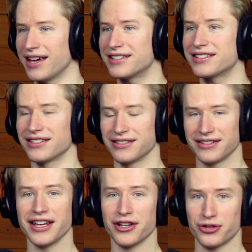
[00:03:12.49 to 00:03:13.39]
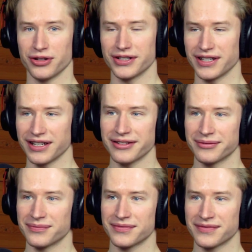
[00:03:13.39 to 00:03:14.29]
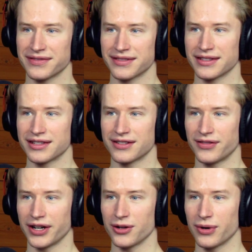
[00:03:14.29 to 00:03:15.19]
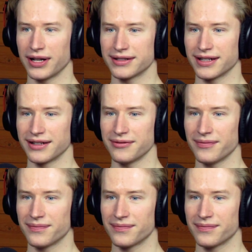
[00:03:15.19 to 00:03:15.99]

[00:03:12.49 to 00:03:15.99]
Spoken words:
it's interesting. It's very well done.